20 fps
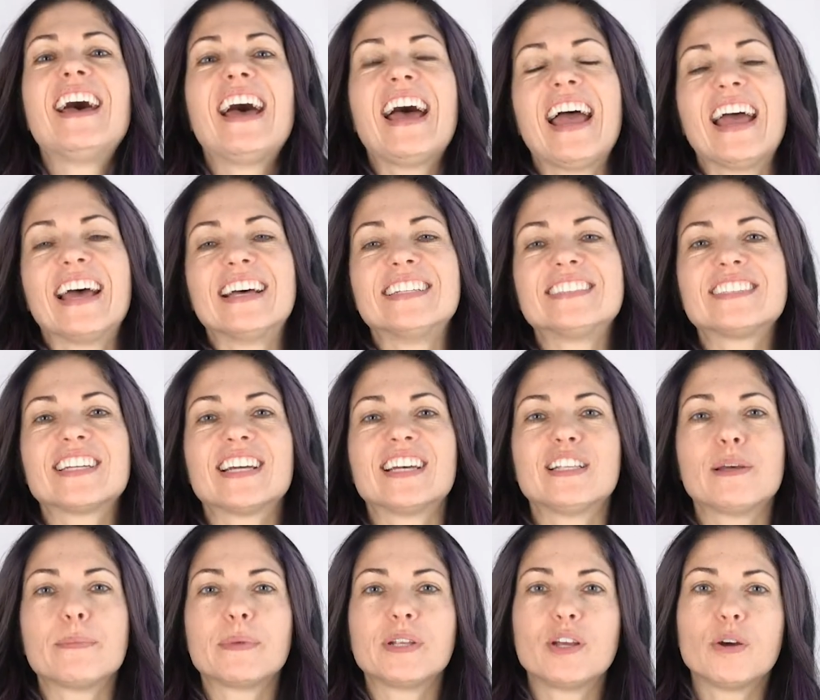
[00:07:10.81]
And
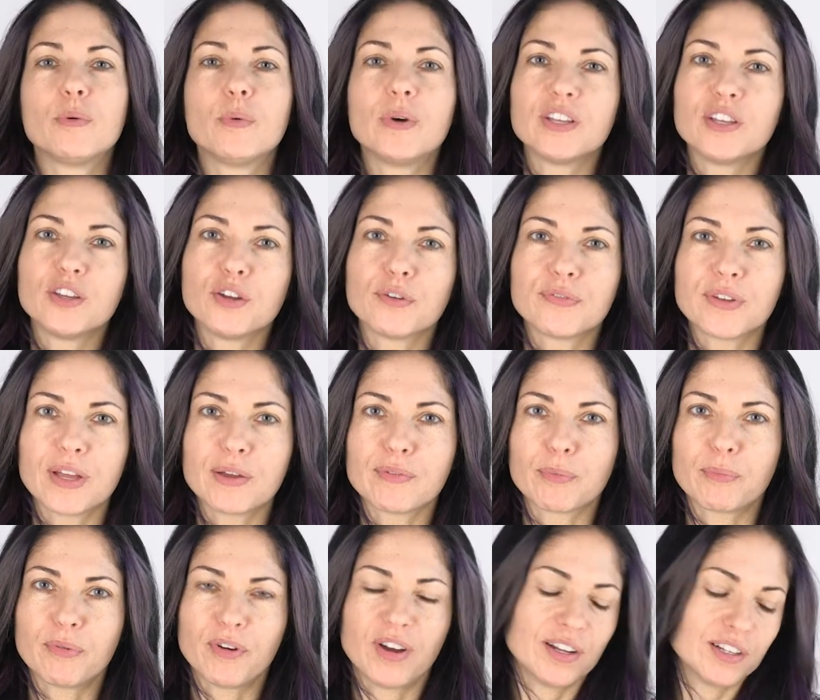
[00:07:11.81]
let me know what your
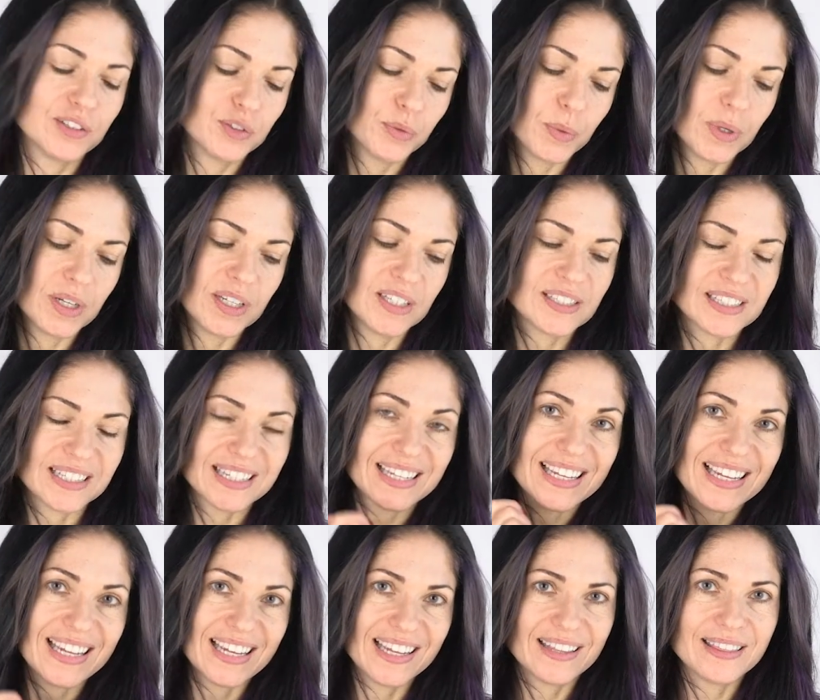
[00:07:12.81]
favorite product was
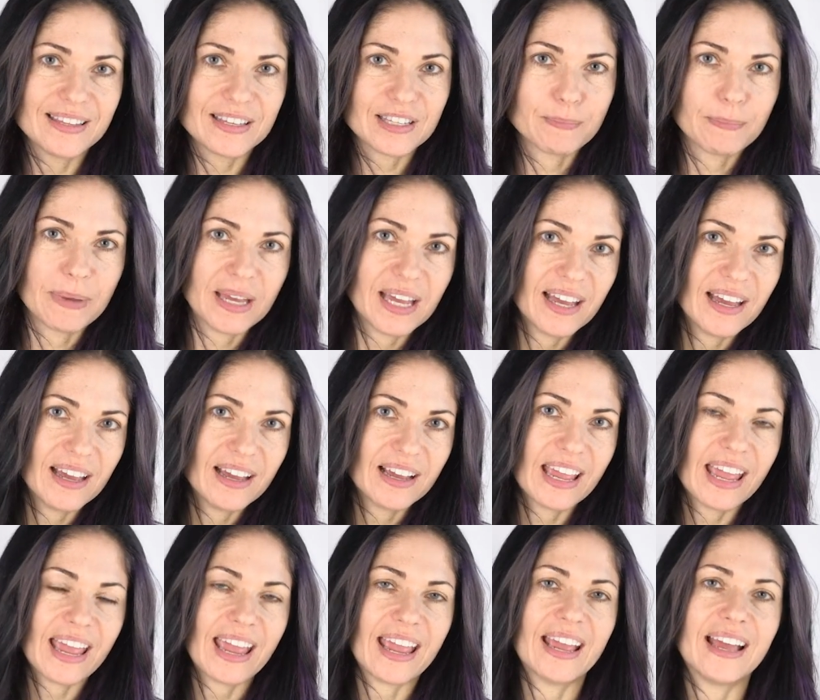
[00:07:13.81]
in this
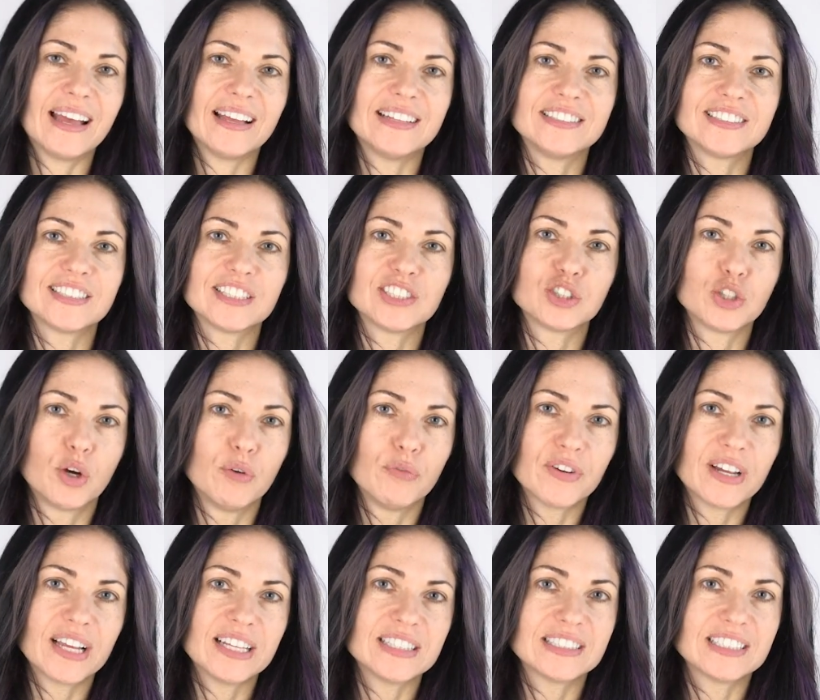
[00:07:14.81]
bag. And don't
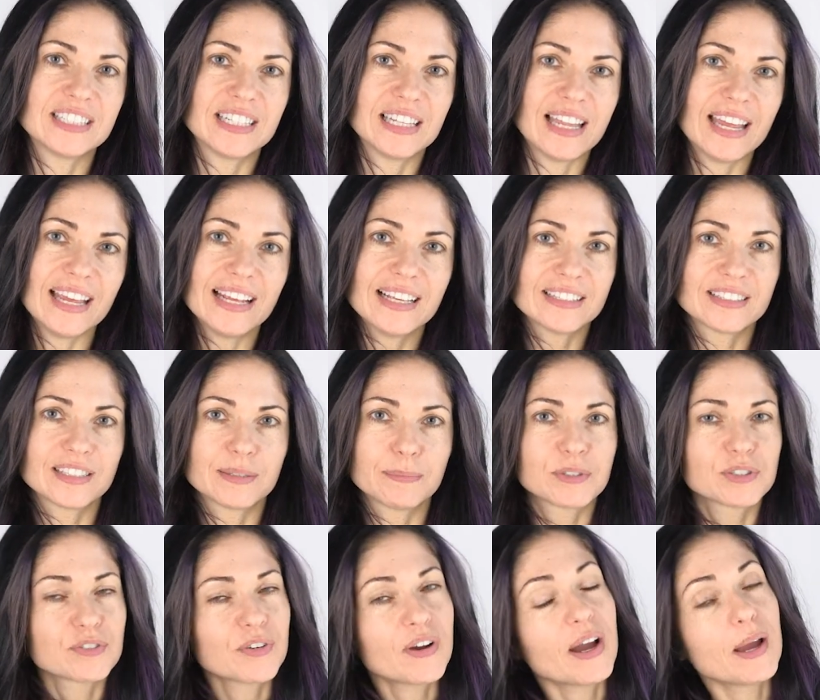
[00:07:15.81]
forget to like,
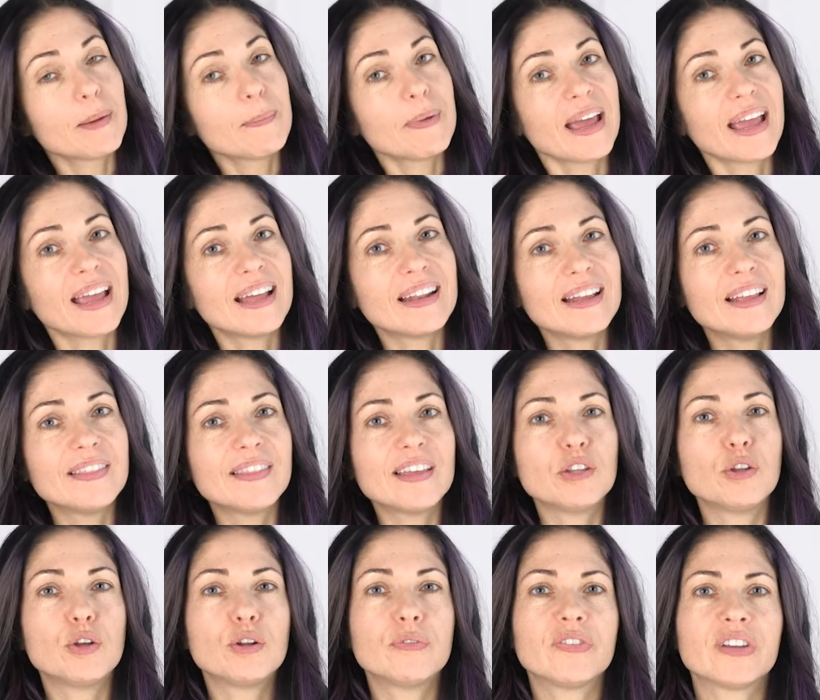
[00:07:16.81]
subscribe, and hit that
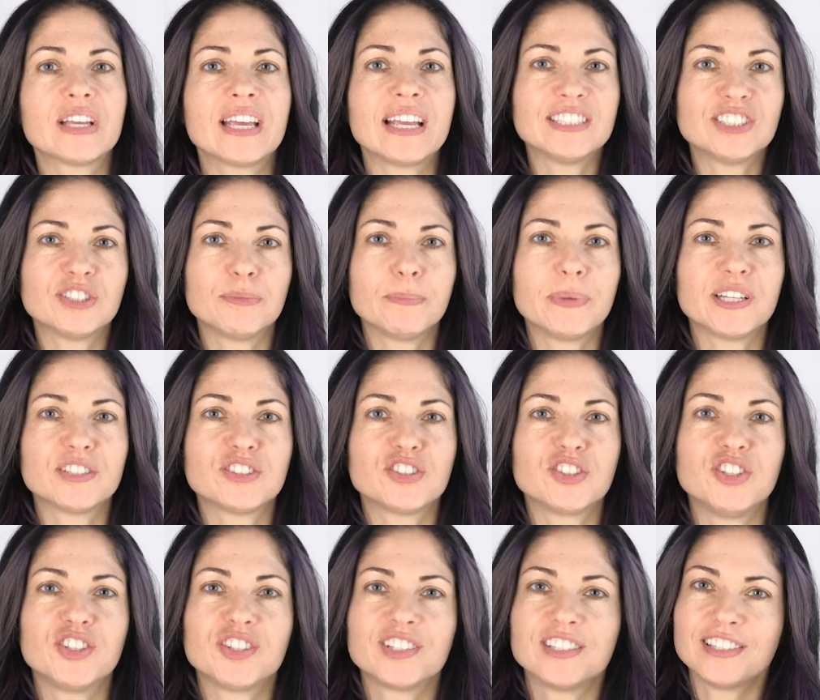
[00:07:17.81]
notification bell so
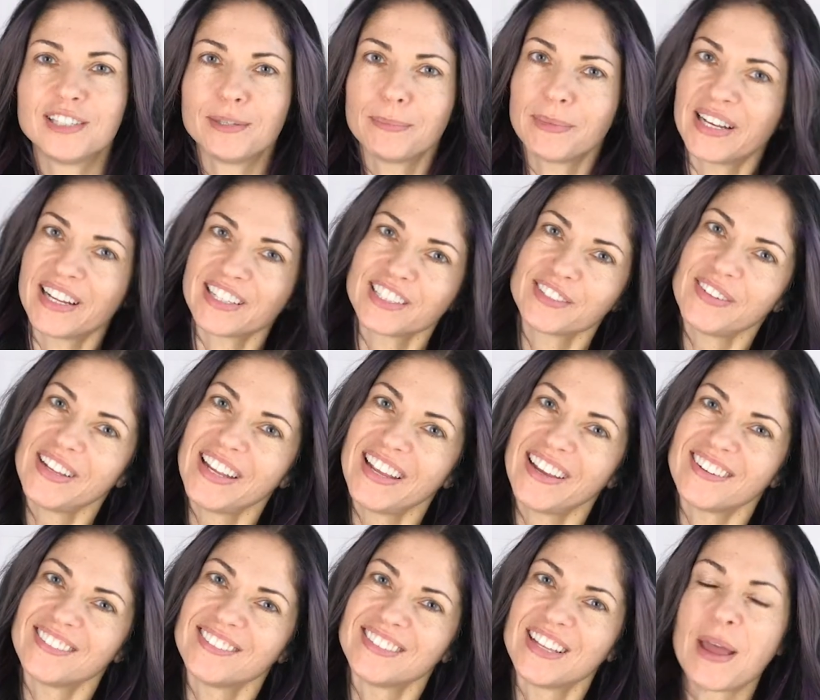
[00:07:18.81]
you can see my next video.